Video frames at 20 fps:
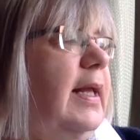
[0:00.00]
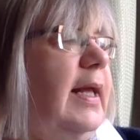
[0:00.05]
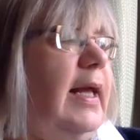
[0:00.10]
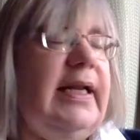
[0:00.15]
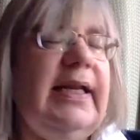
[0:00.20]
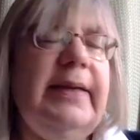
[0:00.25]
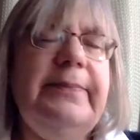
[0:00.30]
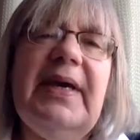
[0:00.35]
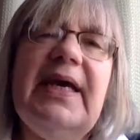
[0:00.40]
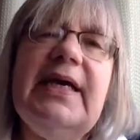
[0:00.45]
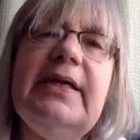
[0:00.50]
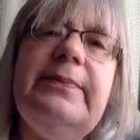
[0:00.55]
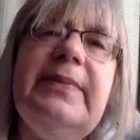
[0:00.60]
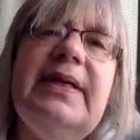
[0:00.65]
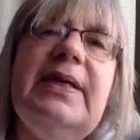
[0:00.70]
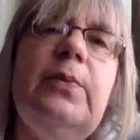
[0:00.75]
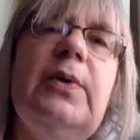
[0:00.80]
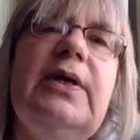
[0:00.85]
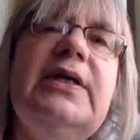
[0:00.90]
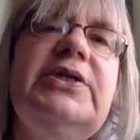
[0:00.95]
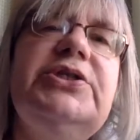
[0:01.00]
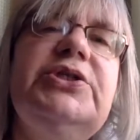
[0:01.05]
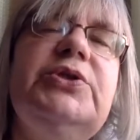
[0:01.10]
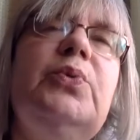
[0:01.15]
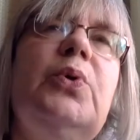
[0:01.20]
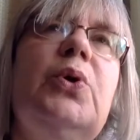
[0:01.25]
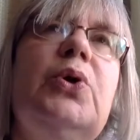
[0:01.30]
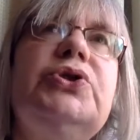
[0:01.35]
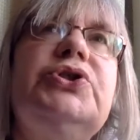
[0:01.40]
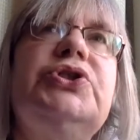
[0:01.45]
And it made me wonder
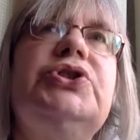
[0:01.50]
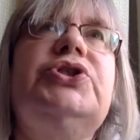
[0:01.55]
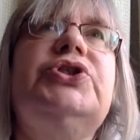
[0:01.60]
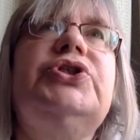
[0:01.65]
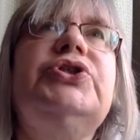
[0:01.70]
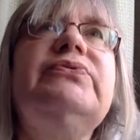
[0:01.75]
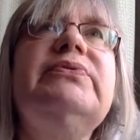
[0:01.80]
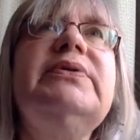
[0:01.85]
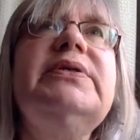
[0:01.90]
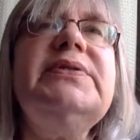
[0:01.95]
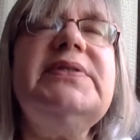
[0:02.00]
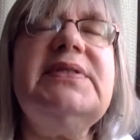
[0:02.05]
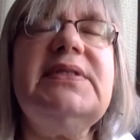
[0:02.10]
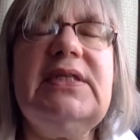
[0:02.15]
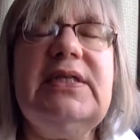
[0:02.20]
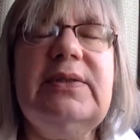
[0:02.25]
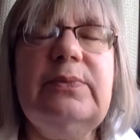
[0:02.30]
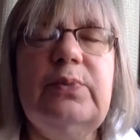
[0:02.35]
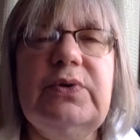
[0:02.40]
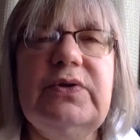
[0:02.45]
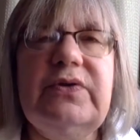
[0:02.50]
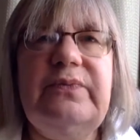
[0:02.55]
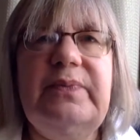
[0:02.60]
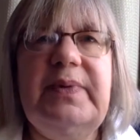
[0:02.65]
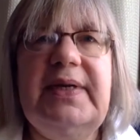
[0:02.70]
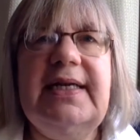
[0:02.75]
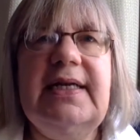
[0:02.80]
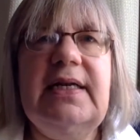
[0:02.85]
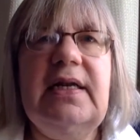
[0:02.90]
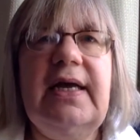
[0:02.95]
what Jerusalem would have
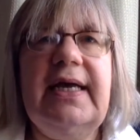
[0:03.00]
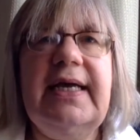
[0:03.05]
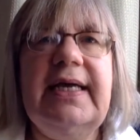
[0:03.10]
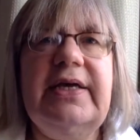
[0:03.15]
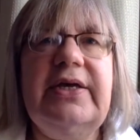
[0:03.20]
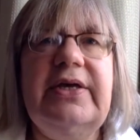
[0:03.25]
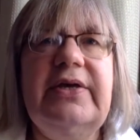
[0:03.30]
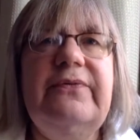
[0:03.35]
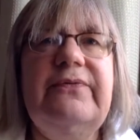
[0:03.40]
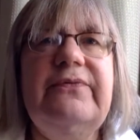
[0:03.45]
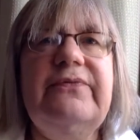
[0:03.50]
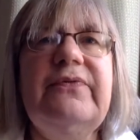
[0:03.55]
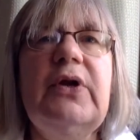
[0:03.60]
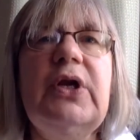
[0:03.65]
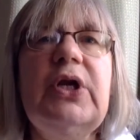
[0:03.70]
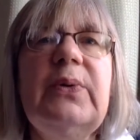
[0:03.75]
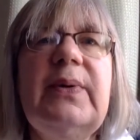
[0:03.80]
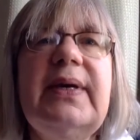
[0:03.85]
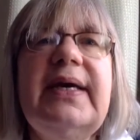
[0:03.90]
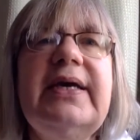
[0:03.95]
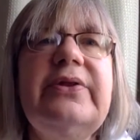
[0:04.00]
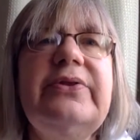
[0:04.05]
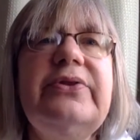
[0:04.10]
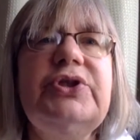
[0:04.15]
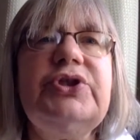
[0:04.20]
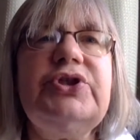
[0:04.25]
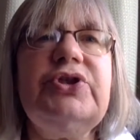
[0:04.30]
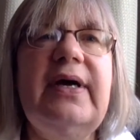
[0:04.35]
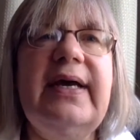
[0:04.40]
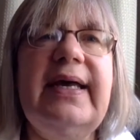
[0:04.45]
been like following the
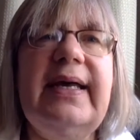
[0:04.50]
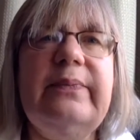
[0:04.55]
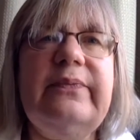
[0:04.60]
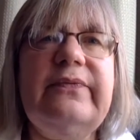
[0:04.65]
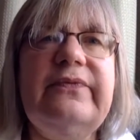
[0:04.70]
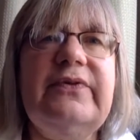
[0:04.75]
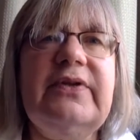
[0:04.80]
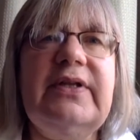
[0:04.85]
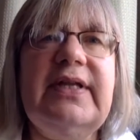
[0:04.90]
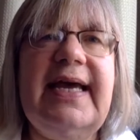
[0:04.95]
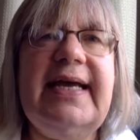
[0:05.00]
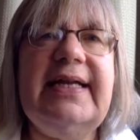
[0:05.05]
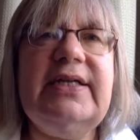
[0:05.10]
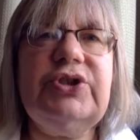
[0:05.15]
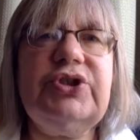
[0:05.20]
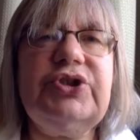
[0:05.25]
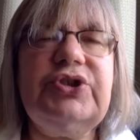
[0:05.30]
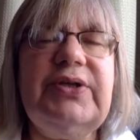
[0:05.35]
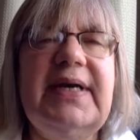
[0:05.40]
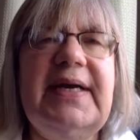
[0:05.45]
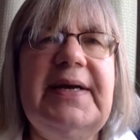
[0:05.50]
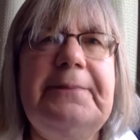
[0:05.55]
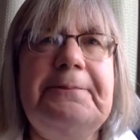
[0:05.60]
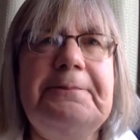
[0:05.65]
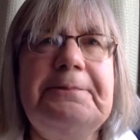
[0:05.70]
triumphal entry.